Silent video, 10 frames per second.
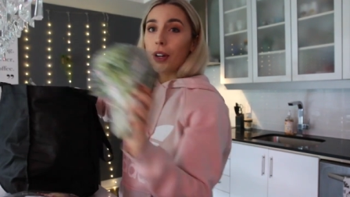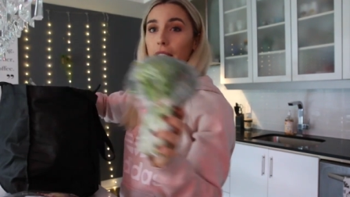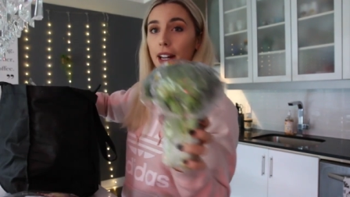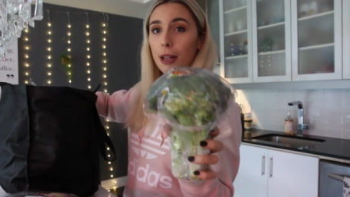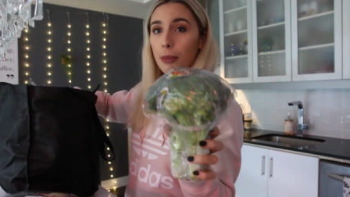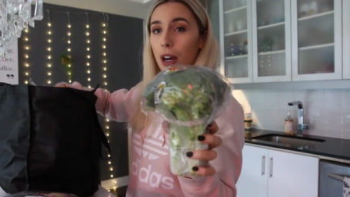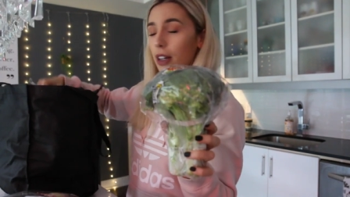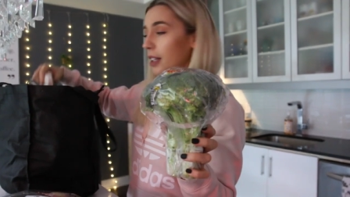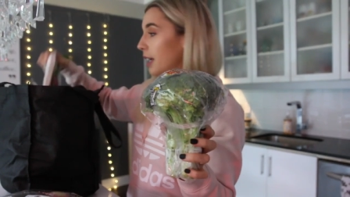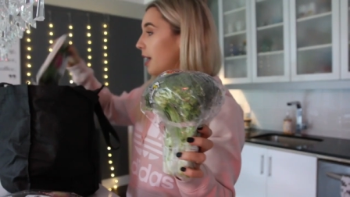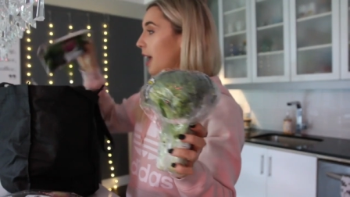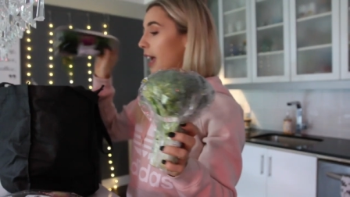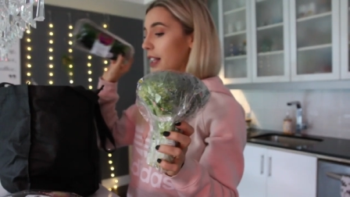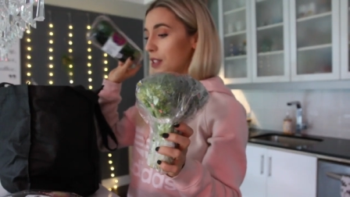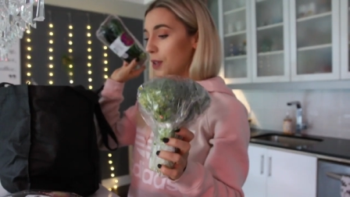organic broccoli
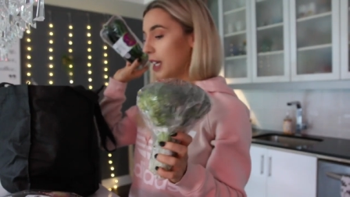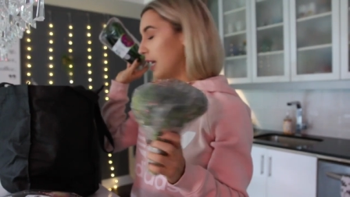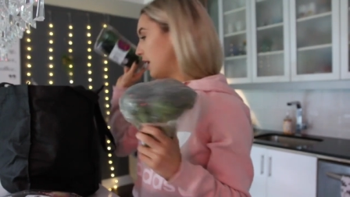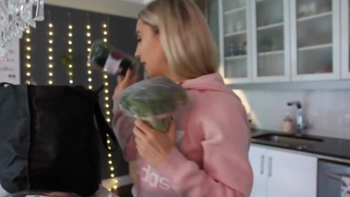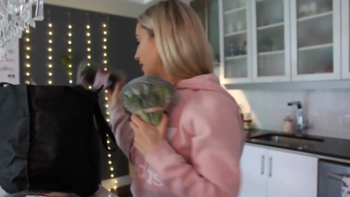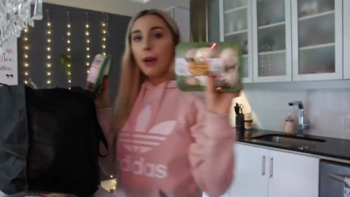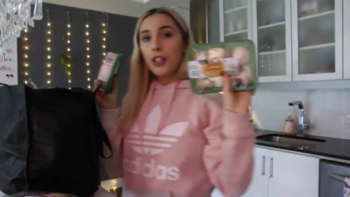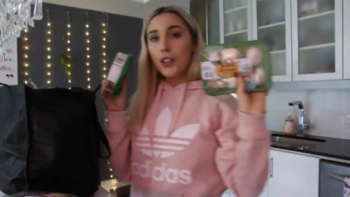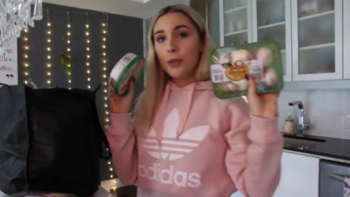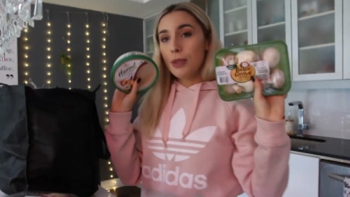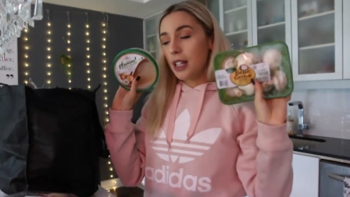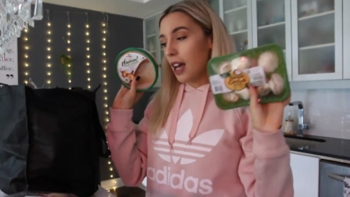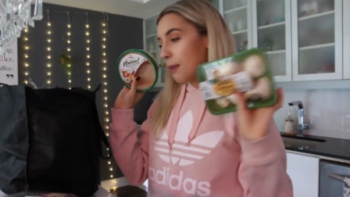and zucchini, mushrooms and